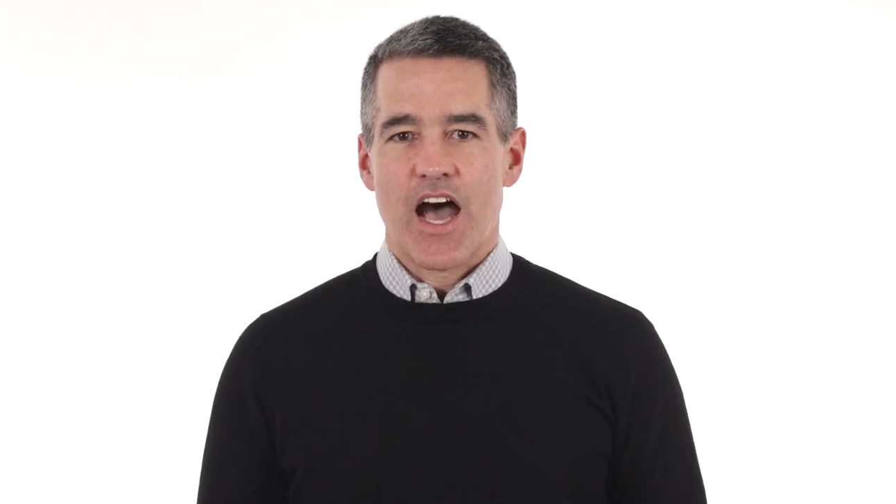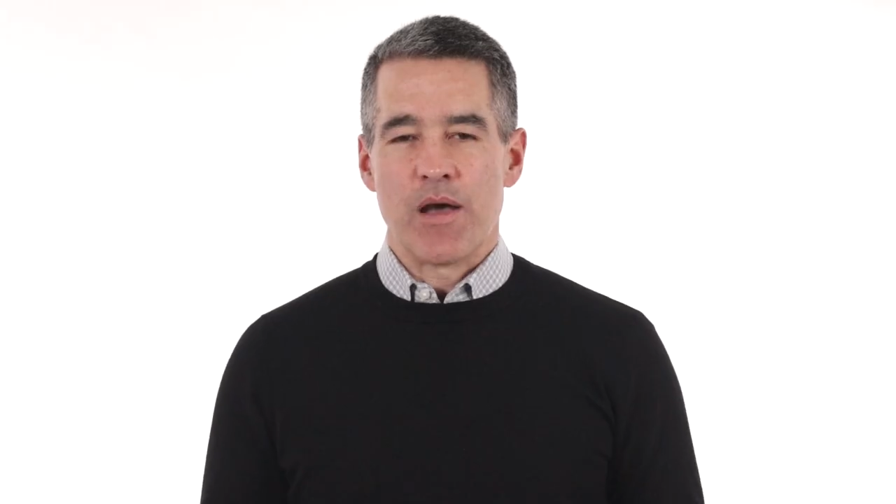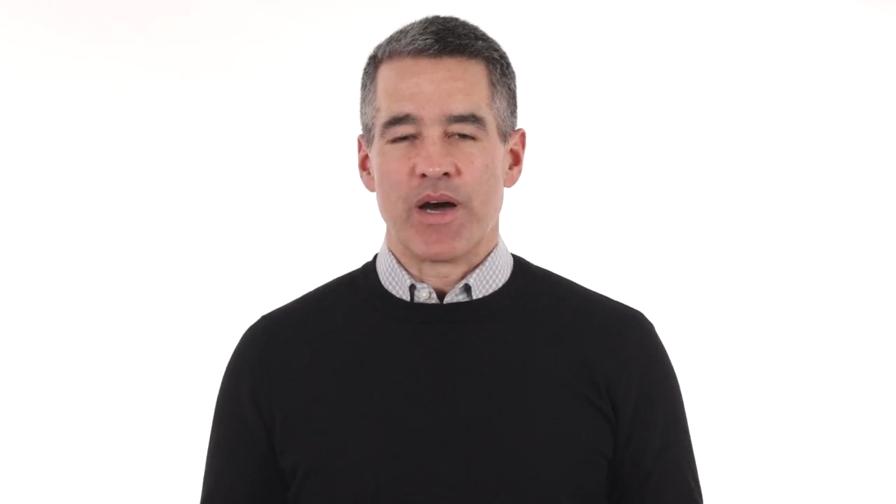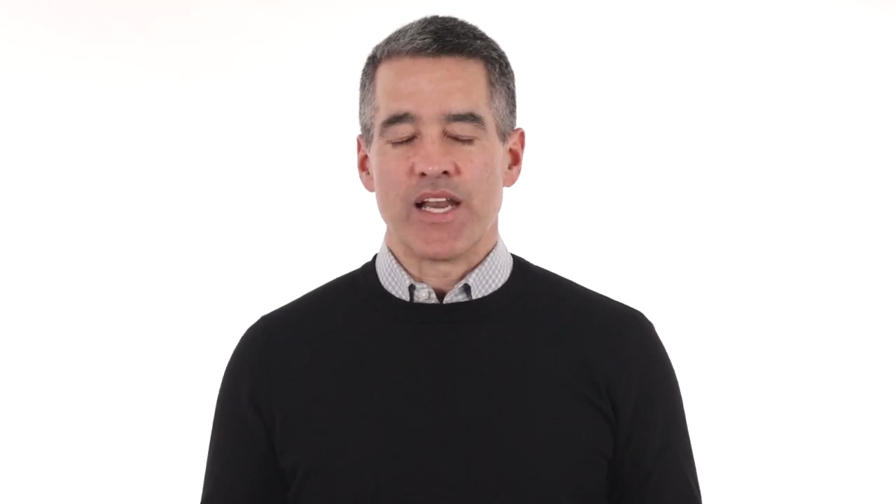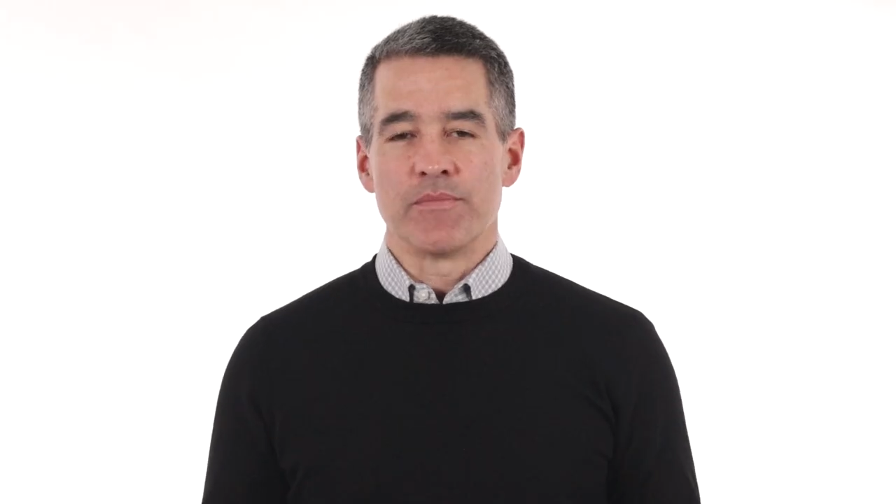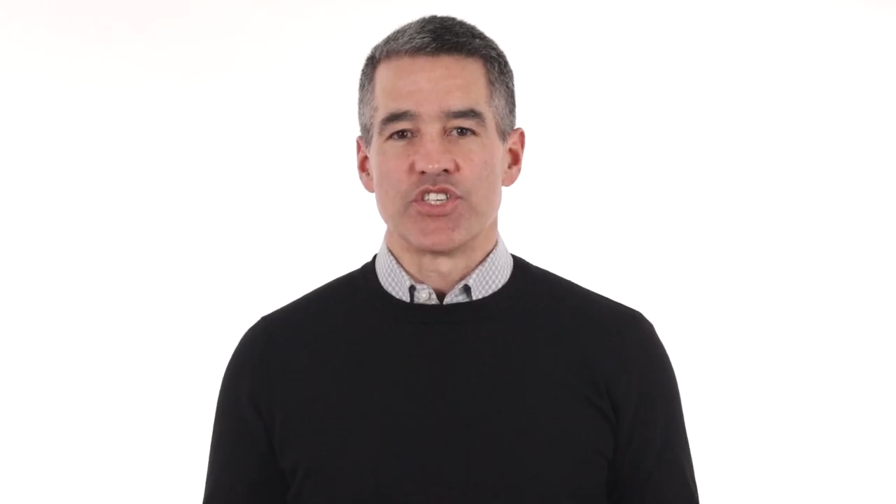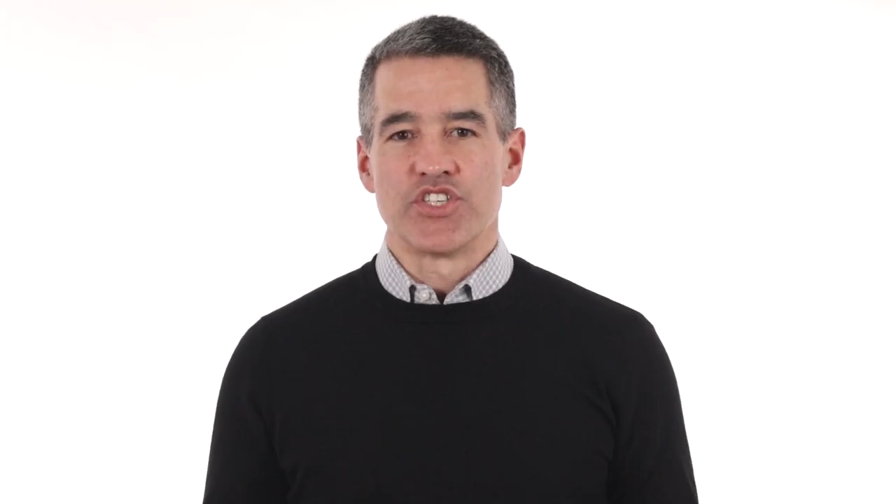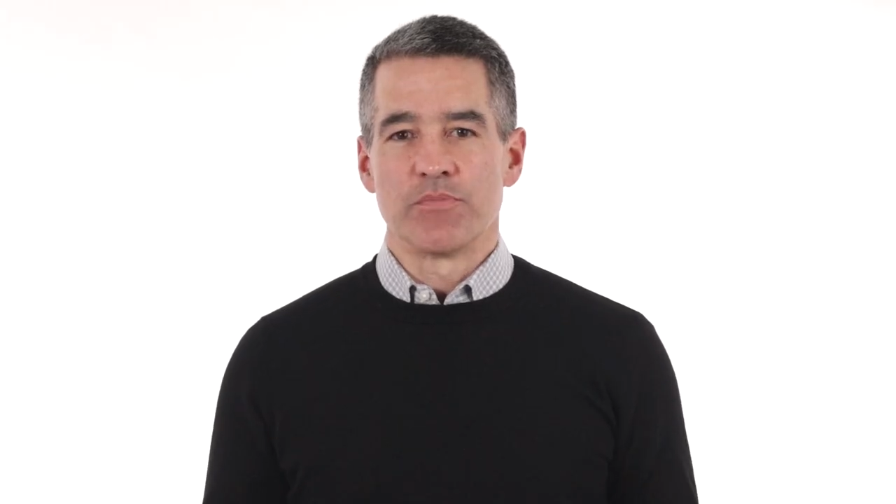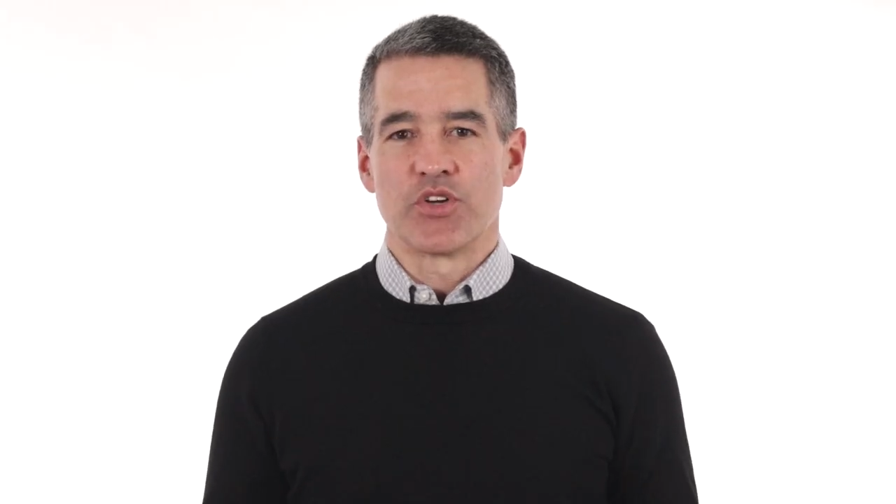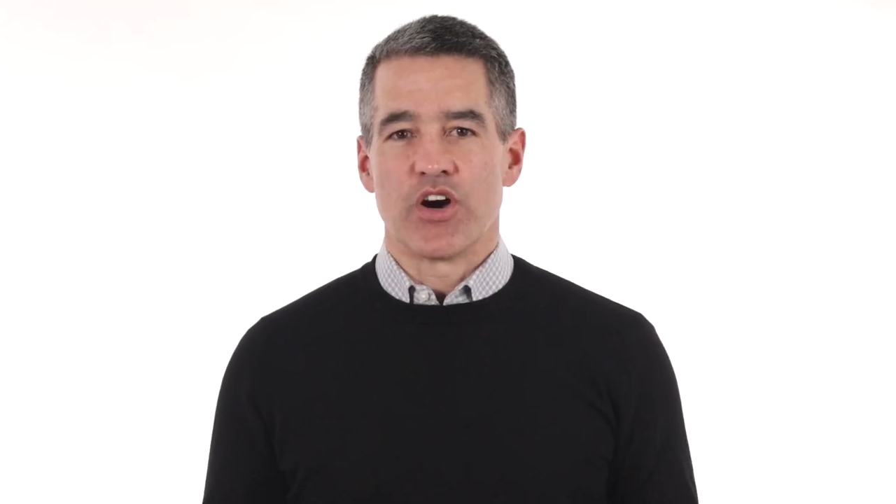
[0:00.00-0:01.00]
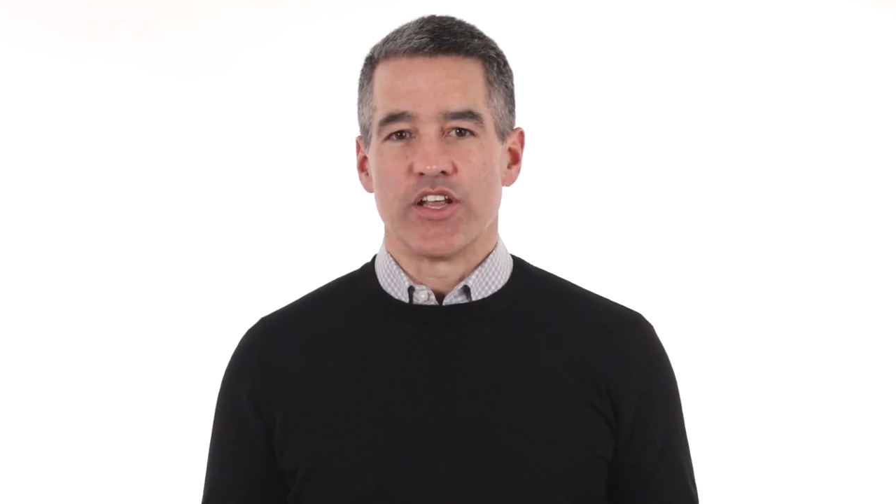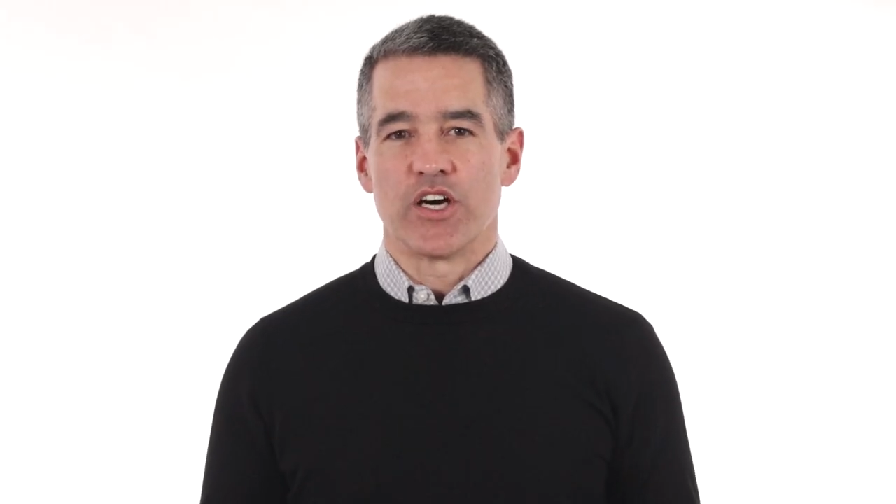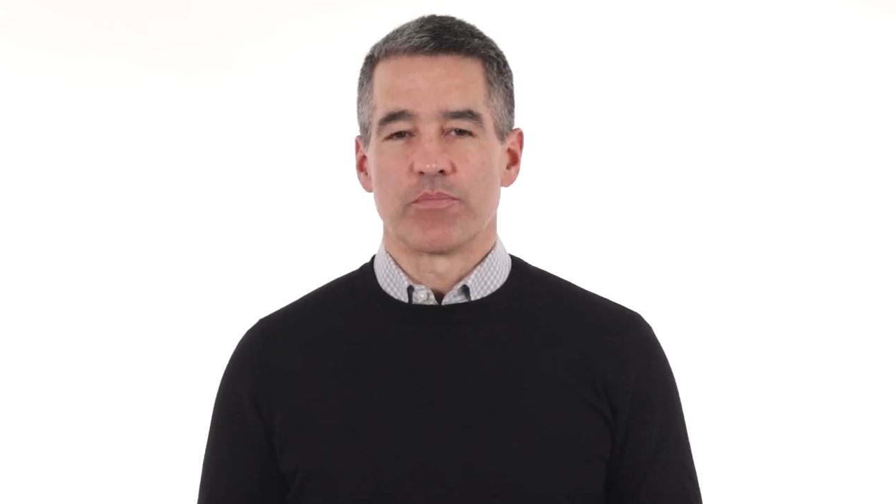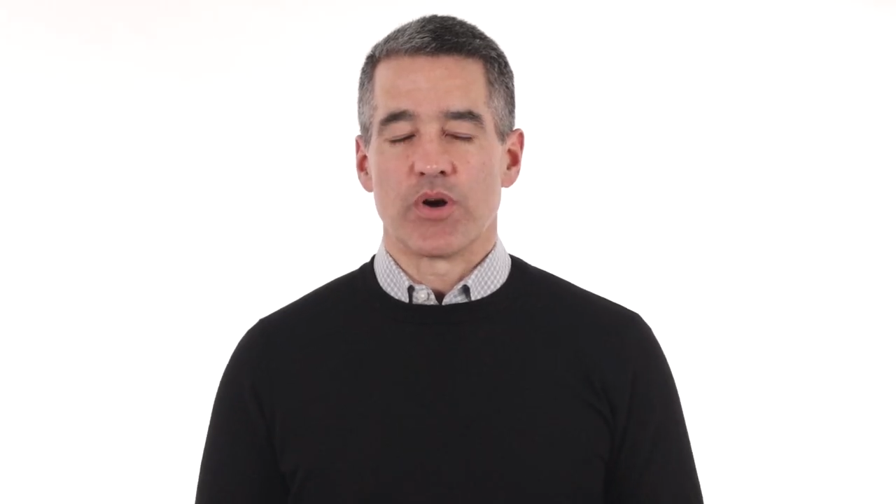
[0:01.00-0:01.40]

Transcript: Hi, my name is Jim Caudill,